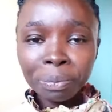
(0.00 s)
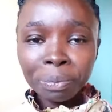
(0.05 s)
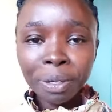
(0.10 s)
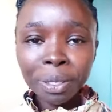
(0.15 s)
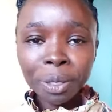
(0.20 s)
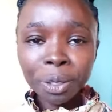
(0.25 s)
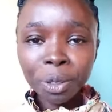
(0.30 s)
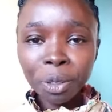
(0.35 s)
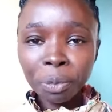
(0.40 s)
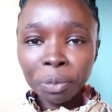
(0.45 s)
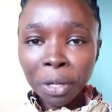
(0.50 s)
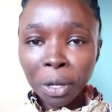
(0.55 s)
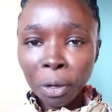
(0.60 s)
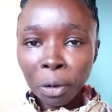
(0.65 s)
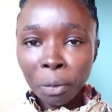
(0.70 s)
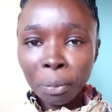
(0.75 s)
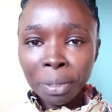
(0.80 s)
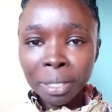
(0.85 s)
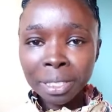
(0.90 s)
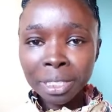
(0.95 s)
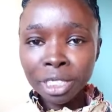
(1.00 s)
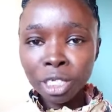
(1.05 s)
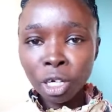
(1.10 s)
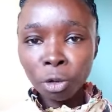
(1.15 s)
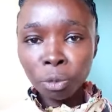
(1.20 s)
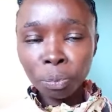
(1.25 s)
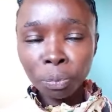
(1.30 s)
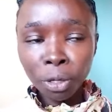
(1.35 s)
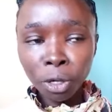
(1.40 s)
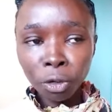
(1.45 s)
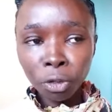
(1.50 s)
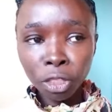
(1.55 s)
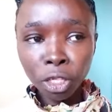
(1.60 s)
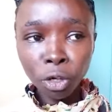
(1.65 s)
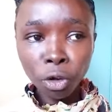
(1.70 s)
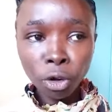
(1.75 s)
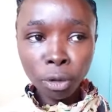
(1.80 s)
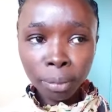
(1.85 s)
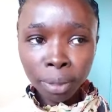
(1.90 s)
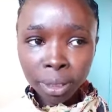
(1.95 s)
Please drop your comments down below in the
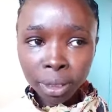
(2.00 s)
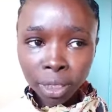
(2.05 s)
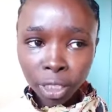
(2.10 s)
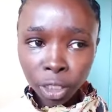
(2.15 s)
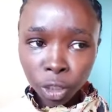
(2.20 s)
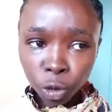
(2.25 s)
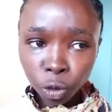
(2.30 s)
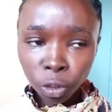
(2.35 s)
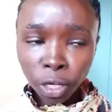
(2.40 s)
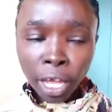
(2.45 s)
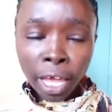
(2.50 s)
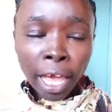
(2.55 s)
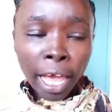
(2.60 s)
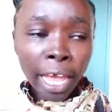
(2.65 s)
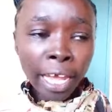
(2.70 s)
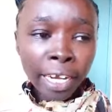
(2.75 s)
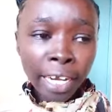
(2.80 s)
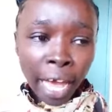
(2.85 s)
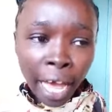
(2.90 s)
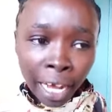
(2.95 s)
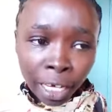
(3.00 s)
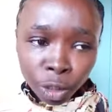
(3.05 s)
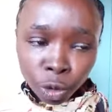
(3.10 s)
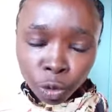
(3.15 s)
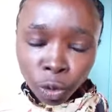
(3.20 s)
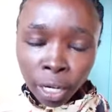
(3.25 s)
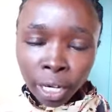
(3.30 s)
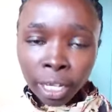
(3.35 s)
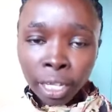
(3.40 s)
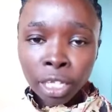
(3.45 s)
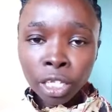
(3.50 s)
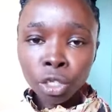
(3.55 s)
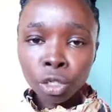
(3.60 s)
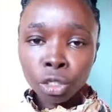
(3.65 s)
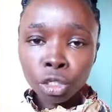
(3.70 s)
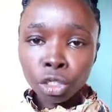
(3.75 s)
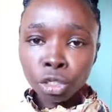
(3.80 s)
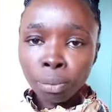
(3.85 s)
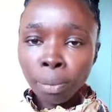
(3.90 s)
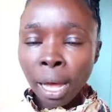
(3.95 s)
comment section. And actually,
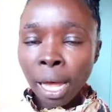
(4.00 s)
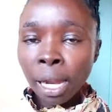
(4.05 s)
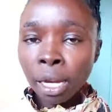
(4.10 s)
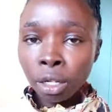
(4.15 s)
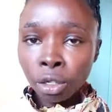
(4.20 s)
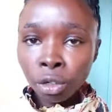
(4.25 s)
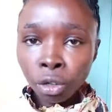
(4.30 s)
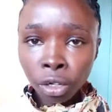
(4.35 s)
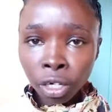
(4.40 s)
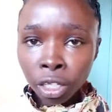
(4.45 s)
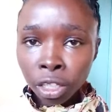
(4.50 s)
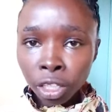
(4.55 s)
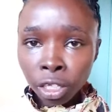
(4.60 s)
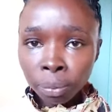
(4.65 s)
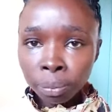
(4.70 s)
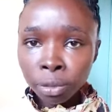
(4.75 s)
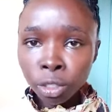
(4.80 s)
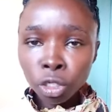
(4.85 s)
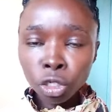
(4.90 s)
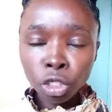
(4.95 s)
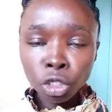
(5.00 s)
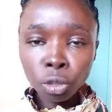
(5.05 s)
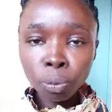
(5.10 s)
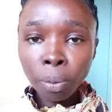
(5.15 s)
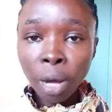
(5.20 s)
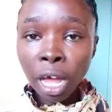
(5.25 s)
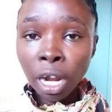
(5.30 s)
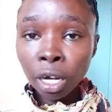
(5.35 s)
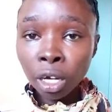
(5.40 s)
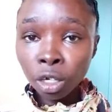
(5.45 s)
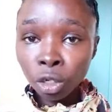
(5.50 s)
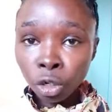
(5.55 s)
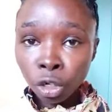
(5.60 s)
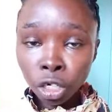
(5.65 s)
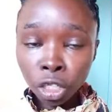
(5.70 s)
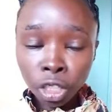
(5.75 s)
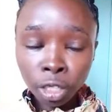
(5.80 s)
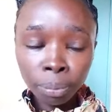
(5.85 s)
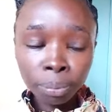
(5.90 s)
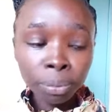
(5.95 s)
YouTube
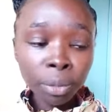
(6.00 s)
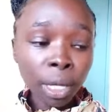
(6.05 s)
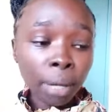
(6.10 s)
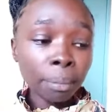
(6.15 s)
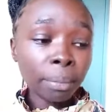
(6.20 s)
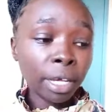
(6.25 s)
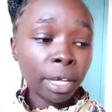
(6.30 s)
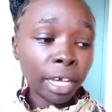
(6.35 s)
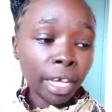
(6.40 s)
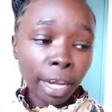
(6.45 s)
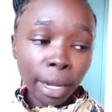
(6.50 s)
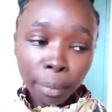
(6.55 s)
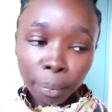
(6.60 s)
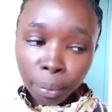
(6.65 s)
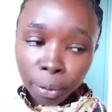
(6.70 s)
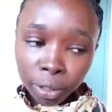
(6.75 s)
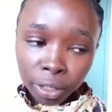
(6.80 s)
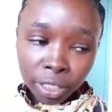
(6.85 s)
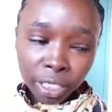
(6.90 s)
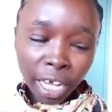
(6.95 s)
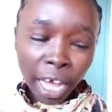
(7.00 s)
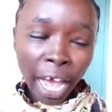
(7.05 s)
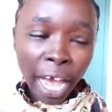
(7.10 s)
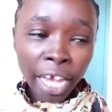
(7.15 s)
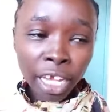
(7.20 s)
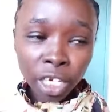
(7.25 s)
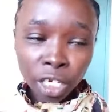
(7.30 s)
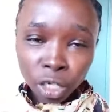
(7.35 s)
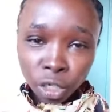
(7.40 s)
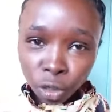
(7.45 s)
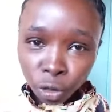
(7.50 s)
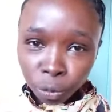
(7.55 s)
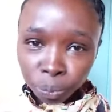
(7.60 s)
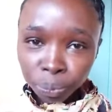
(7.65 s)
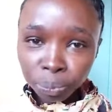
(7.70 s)
algorithm, Michele Ponte, I know